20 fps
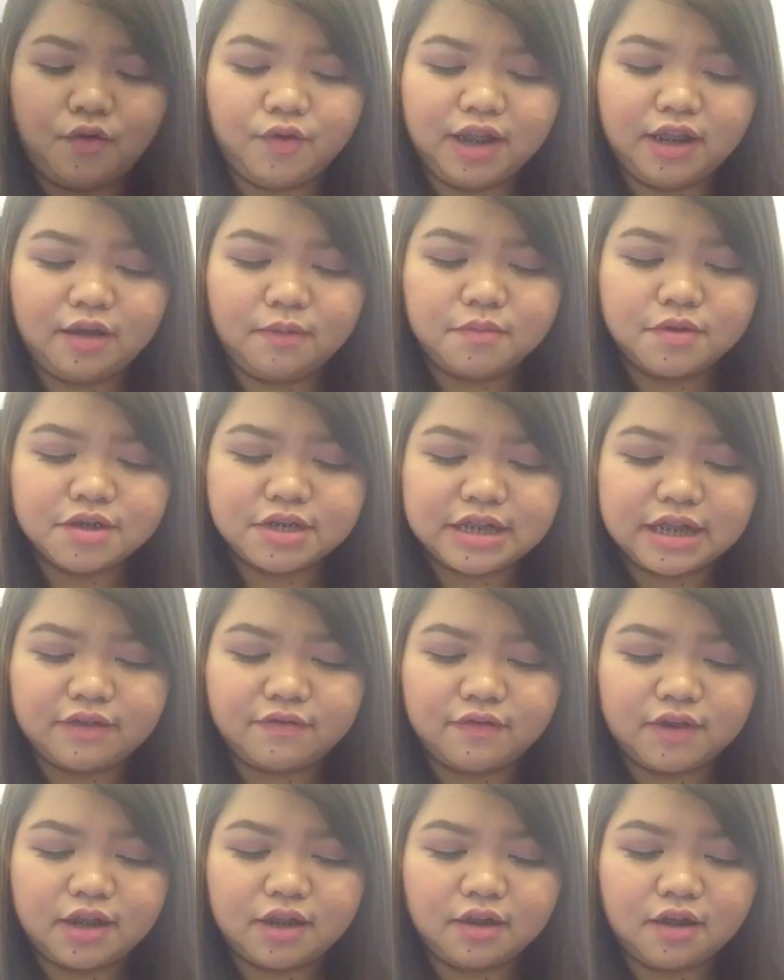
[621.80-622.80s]
Okay, number
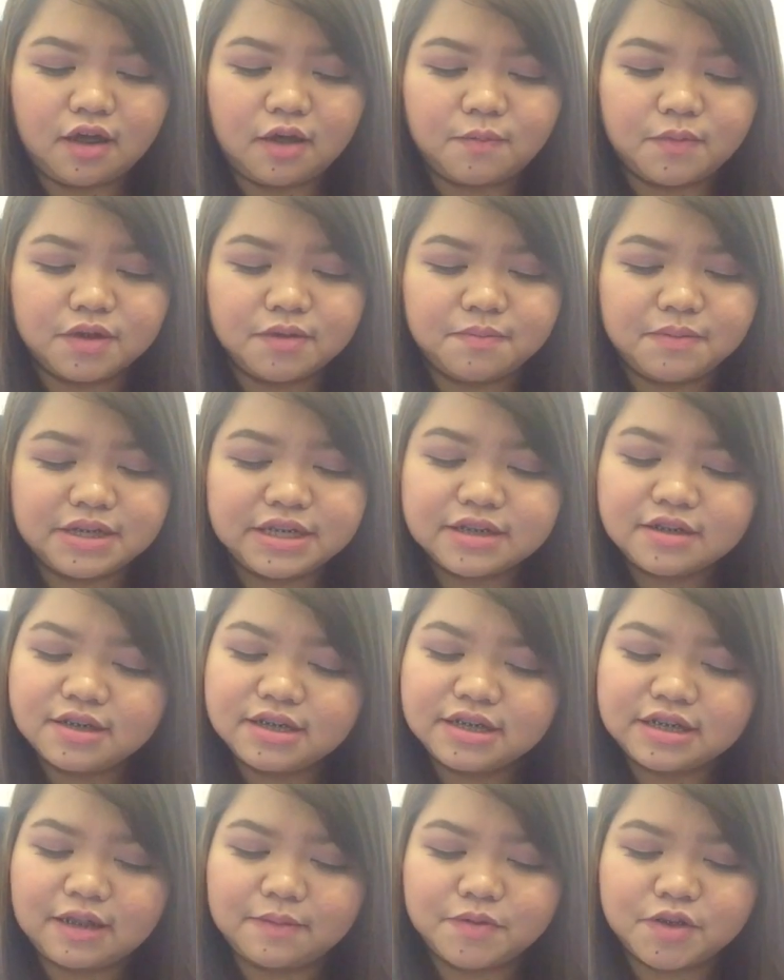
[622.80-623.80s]
7, common
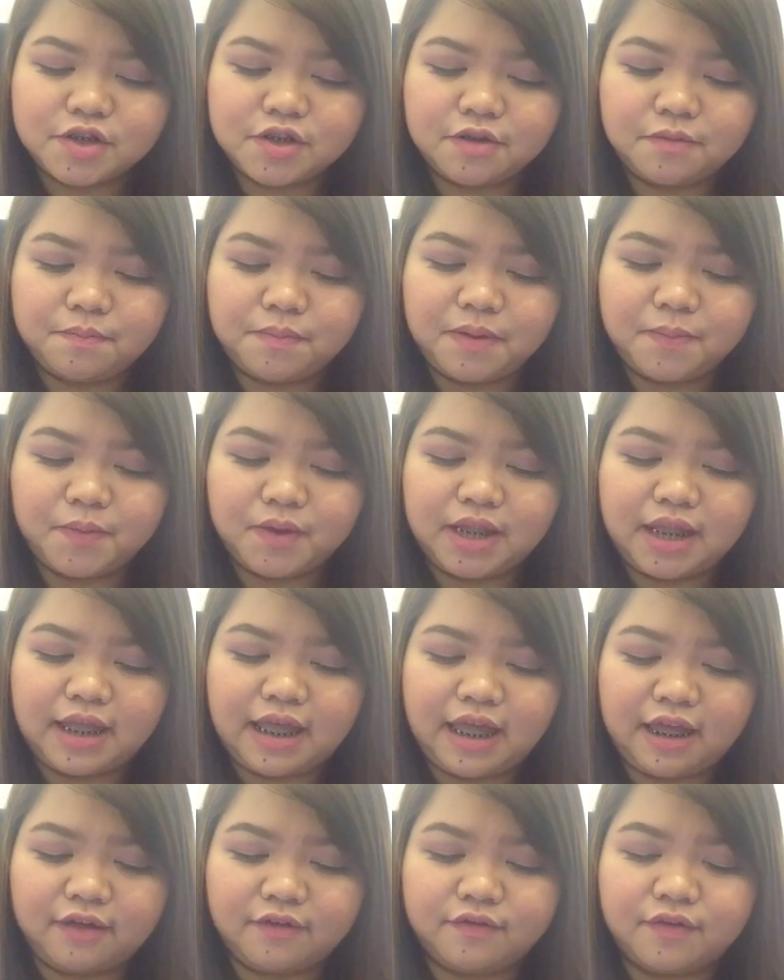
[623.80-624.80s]
misconception people
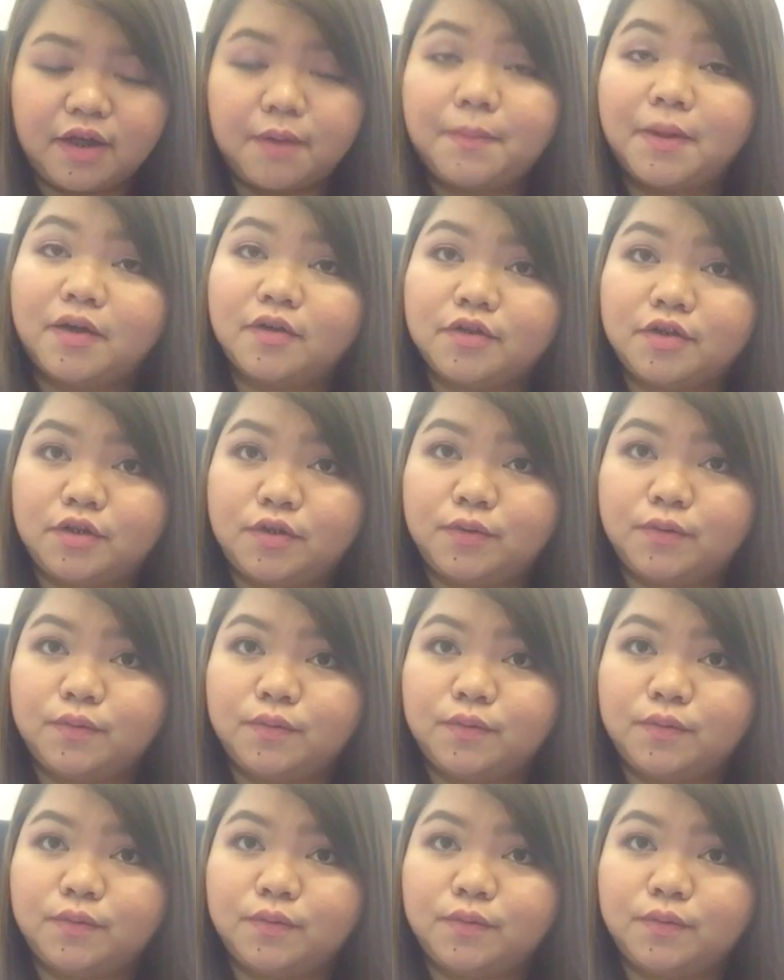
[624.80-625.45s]
have about